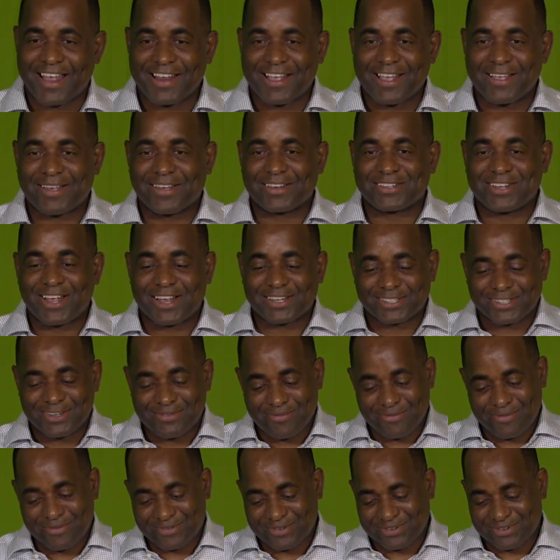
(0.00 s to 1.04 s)
because as
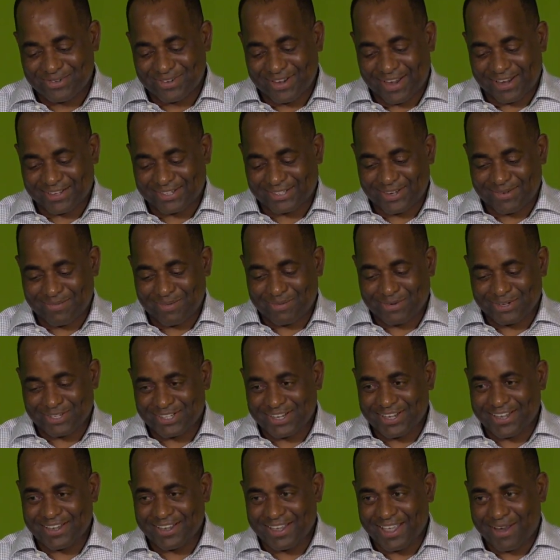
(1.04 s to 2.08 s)
some people
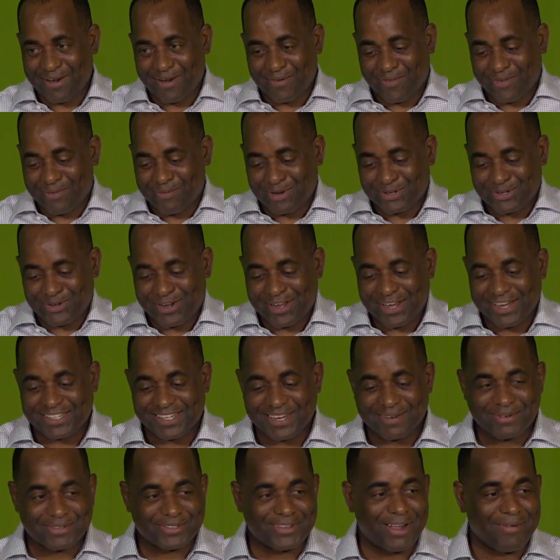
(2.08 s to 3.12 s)
say, everything must go in the
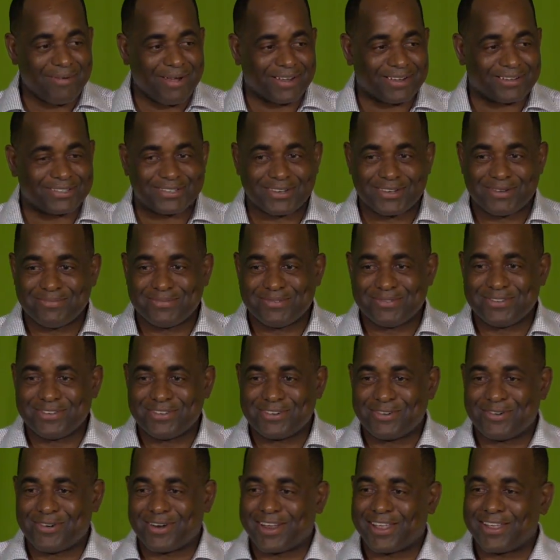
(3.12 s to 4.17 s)
same stomach. So you
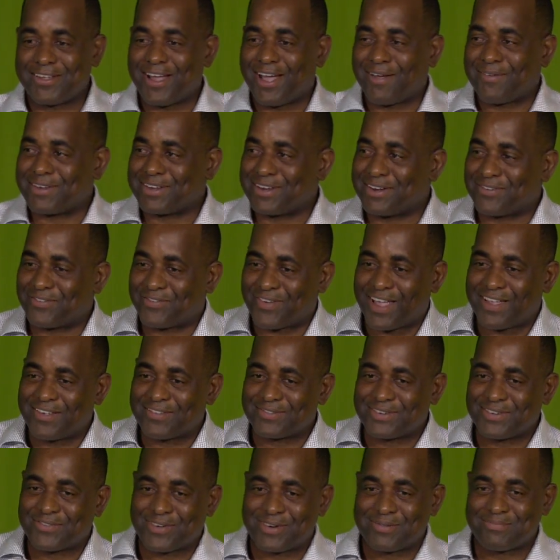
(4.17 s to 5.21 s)
know, whether you have it in
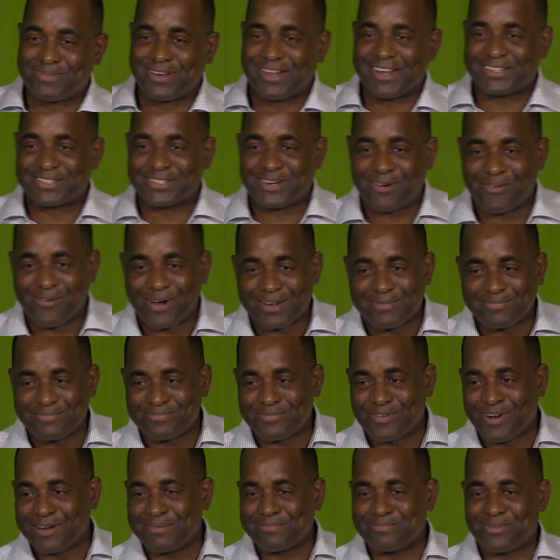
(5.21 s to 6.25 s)
5 different plates or
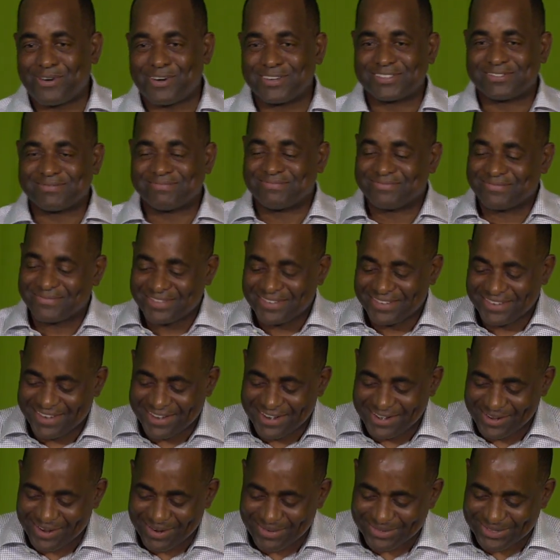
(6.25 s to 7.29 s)
one pot,
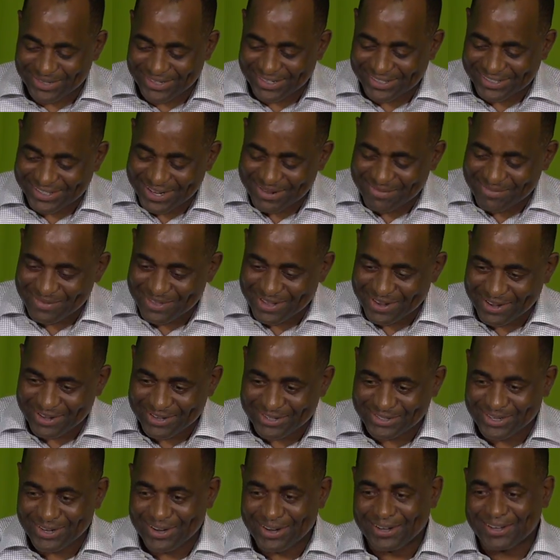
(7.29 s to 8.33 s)
it comes to the same thing and
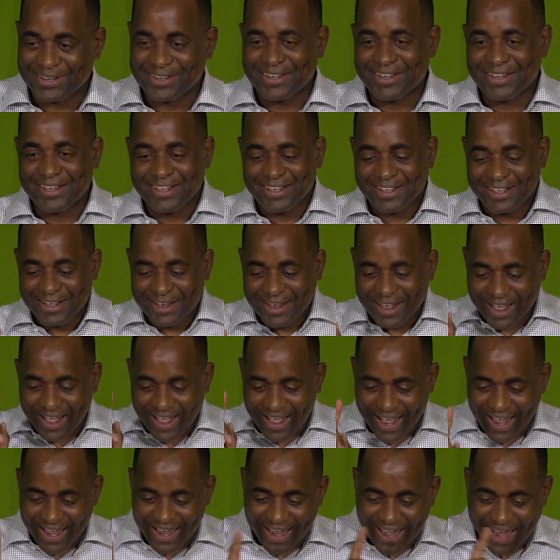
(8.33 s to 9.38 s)
so on.
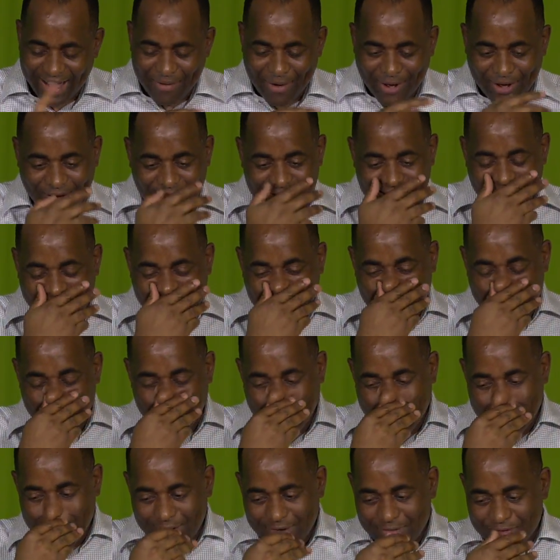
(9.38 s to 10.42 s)
I recognize that
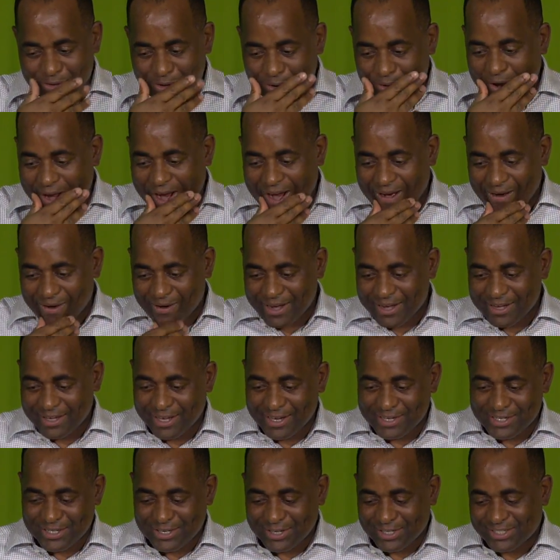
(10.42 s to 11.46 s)
many of you are
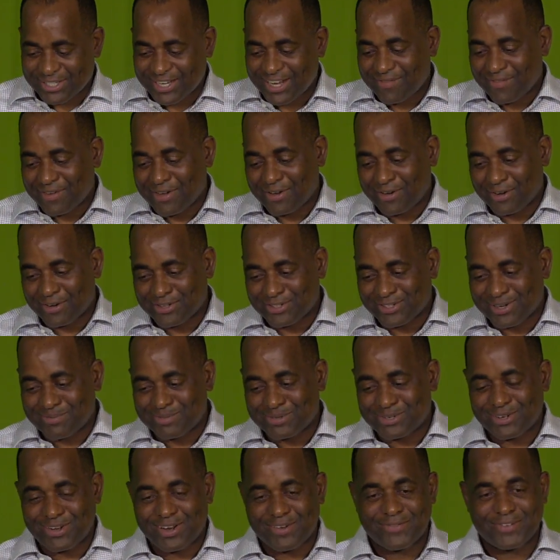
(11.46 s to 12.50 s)
engaging yourself in the
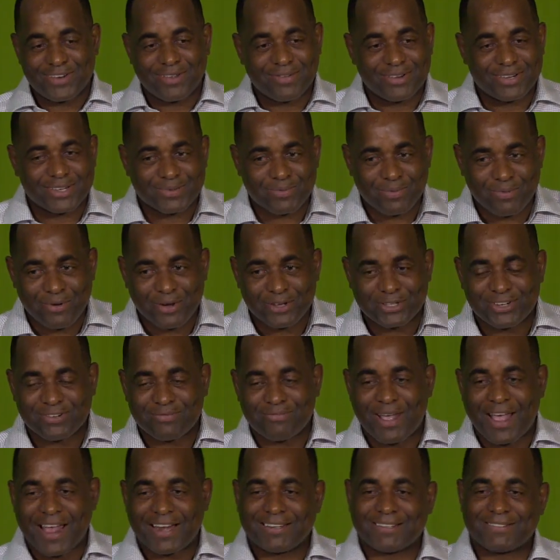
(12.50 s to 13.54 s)
consumption of the spirits of
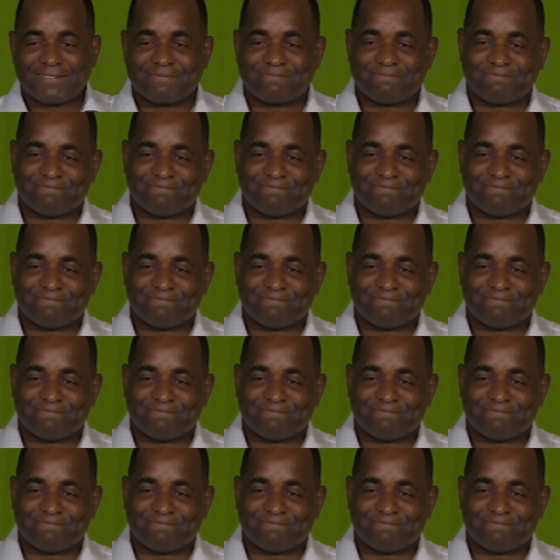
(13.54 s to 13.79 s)
man,